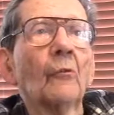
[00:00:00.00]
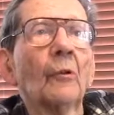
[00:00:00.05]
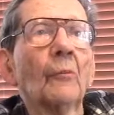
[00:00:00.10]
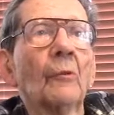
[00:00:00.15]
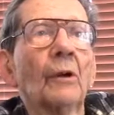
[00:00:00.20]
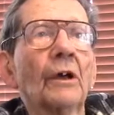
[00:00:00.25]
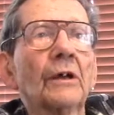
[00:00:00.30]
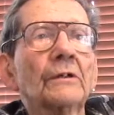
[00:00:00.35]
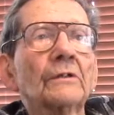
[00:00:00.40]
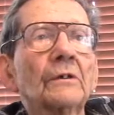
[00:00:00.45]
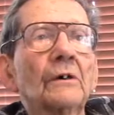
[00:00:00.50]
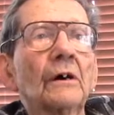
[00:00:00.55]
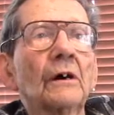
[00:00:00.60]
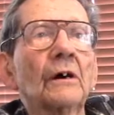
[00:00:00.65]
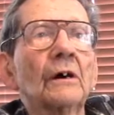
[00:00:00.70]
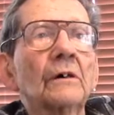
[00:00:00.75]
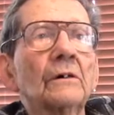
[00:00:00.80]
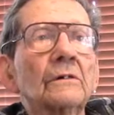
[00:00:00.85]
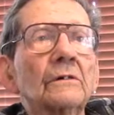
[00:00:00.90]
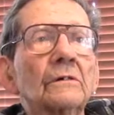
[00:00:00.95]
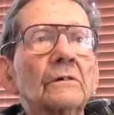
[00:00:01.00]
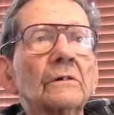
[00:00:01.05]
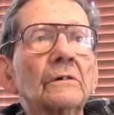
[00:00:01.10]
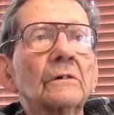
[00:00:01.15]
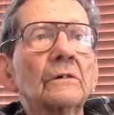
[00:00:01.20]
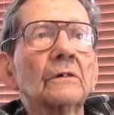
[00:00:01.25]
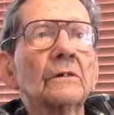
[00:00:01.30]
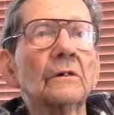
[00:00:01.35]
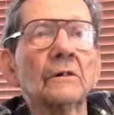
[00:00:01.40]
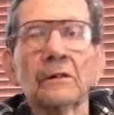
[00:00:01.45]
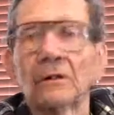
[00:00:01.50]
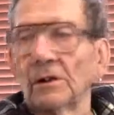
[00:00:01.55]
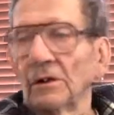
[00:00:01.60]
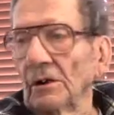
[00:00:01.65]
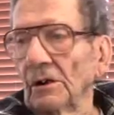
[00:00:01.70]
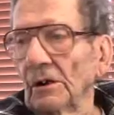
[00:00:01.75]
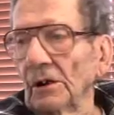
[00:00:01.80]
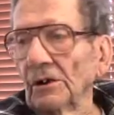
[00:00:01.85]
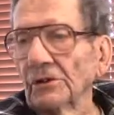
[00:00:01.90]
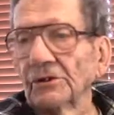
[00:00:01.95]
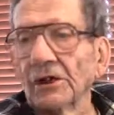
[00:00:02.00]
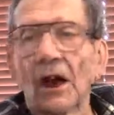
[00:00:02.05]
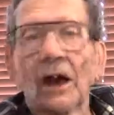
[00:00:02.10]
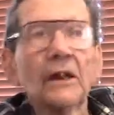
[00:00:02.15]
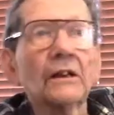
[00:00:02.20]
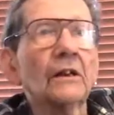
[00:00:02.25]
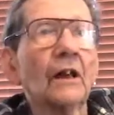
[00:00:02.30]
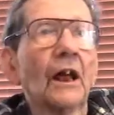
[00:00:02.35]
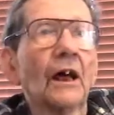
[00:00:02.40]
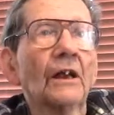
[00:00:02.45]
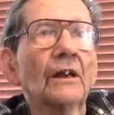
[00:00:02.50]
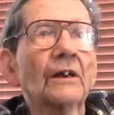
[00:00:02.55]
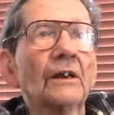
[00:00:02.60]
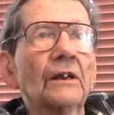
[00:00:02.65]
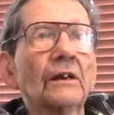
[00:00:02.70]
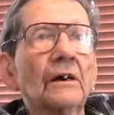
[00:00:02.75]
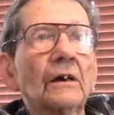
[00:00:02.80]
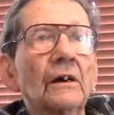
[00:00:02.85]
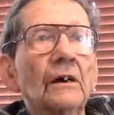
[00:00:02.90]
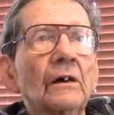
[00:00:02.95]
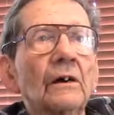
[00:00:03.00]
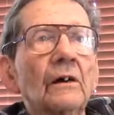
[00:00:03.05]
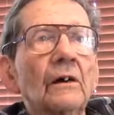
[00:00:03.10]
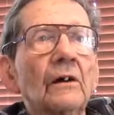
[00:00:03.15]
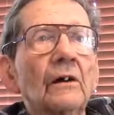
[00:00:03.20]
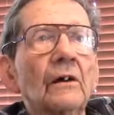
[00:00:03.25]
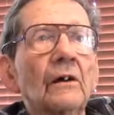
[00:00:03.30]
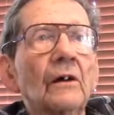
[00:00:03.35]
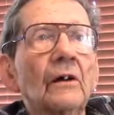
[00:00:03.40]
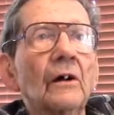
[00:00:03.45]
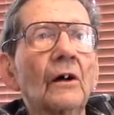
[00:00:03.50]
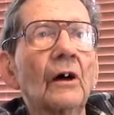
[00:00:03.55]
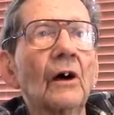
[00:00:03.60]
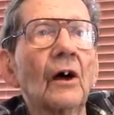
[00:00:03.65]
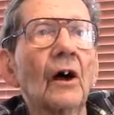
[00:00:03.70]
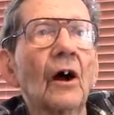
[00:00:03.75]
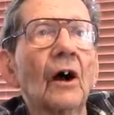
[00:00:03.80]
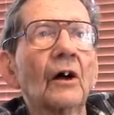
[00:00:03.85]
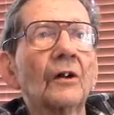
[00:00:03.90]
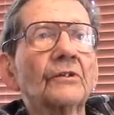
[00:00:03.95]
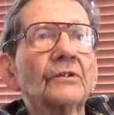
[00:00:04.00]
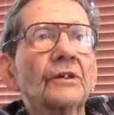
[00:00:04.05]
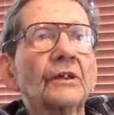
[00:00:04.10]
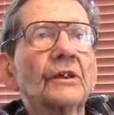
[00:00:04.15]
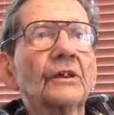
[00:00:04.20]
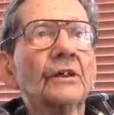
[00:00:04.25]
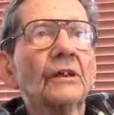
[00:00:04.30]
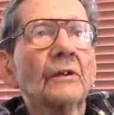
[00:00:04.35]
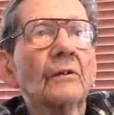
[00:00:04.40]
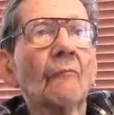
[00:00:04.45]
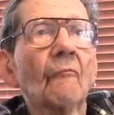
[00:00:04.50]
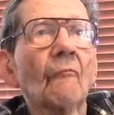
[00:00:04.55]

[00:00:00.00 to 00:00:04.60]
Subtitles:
we made attack landing on Tinian.